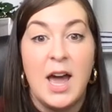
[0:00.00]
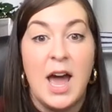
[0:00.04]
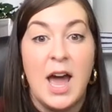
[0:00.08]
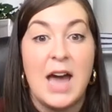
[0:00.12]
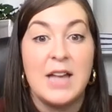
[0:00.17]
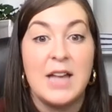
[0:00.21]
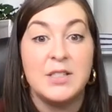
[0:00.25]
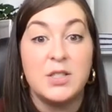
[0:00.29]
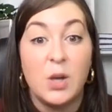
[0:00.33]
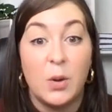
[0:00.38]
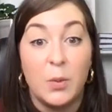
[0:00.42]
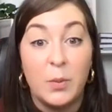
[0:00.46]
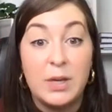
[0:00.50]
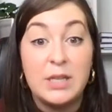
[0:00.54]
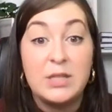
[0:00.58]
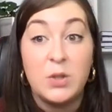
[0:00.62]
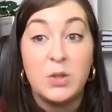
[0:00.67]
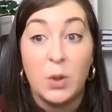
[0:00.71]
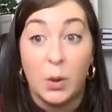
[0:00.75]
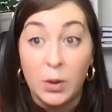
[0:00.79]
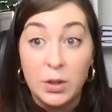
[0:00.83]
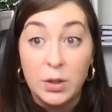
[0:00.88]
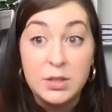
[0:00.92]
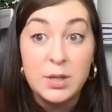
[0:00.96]
And so we
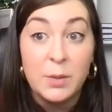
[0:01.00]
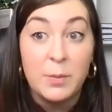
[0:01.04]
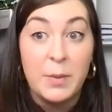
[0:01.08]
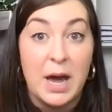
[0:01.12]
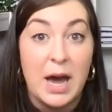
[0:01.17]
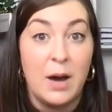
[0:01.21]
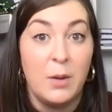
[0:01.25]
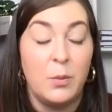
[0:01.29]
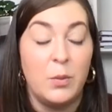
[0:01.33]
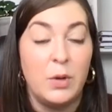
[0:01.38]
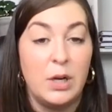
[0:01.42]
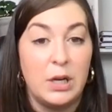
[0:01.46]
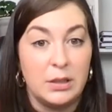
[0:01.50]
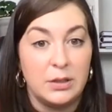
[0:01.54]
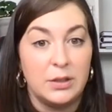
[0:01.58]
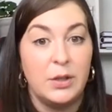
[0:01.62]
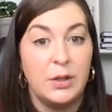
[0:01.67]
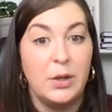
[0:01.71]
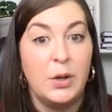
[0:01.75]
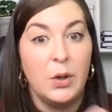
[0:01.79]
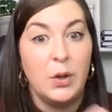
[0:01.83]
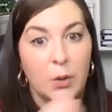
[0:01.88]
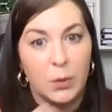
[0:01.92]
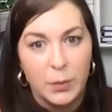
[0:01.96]
talked about,
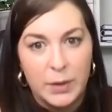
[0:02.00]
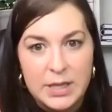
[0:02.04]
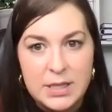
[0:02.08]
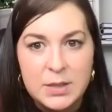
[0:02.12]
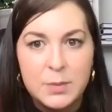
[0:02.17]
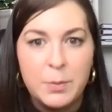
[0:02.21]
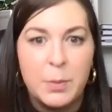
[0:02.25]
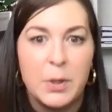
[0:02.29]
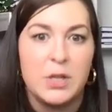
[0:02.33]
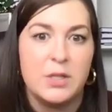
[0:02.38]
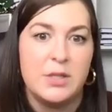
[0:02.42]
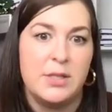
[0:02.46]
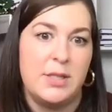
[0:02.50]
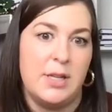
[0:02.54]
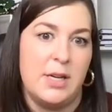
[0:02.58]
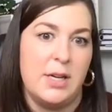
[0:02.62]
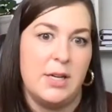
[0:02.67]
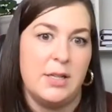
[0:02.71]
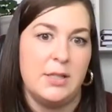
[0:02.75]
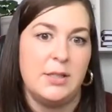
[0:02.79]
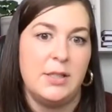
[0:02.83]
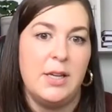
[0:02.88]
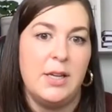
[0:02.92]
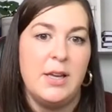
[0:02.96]
well, who is
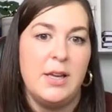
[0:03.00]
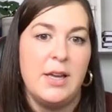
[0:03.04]
Botzer?